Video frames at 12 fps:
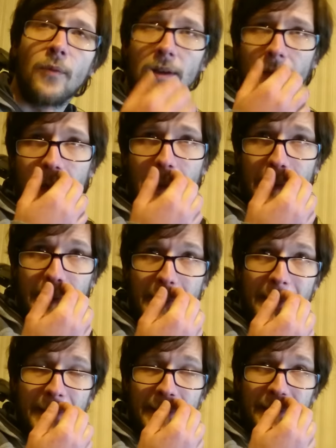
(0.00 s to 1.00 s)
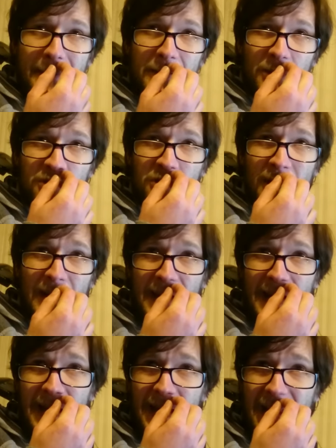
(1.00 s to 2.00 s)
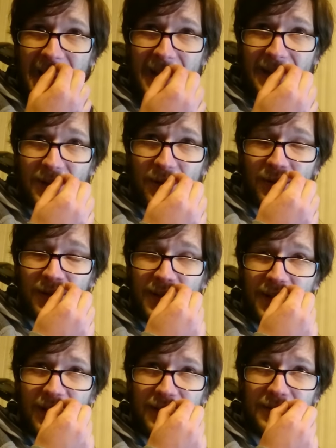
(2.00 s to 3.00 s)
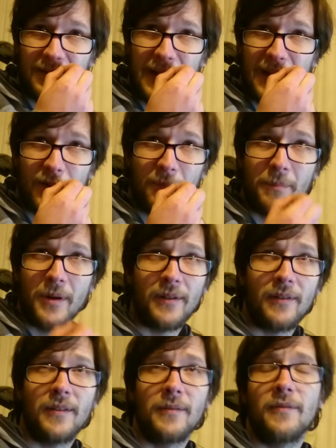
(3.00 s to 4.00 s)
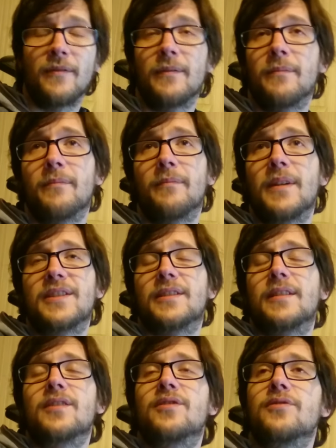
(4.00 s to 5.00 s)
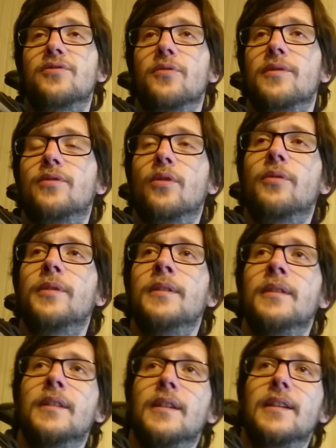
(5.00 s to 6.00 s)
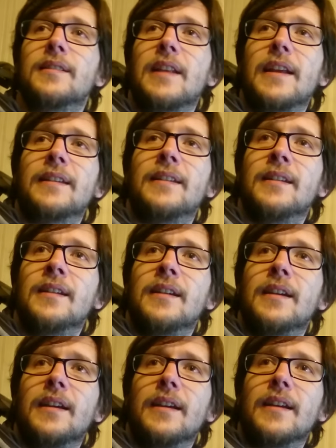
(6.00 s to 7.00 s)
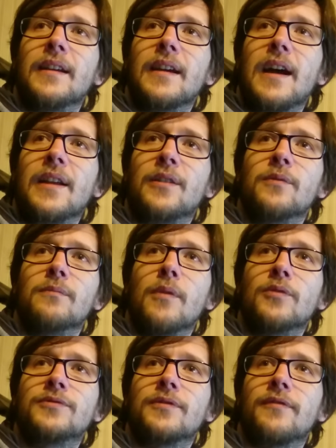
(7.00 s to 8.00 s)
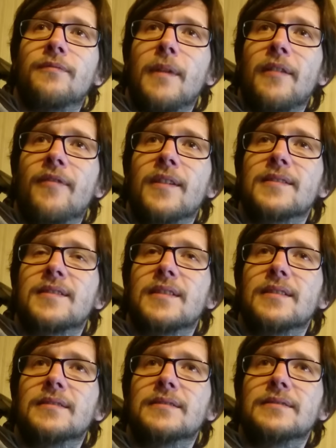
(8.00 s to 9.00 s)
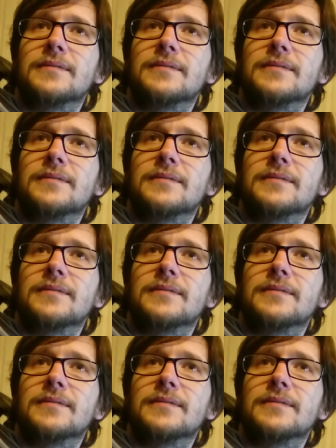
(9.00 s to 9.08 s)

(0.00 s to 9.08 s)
Well, uh, usually I, I don't care. I don't pay much attention to the story. It's like uh, I do most of my things in.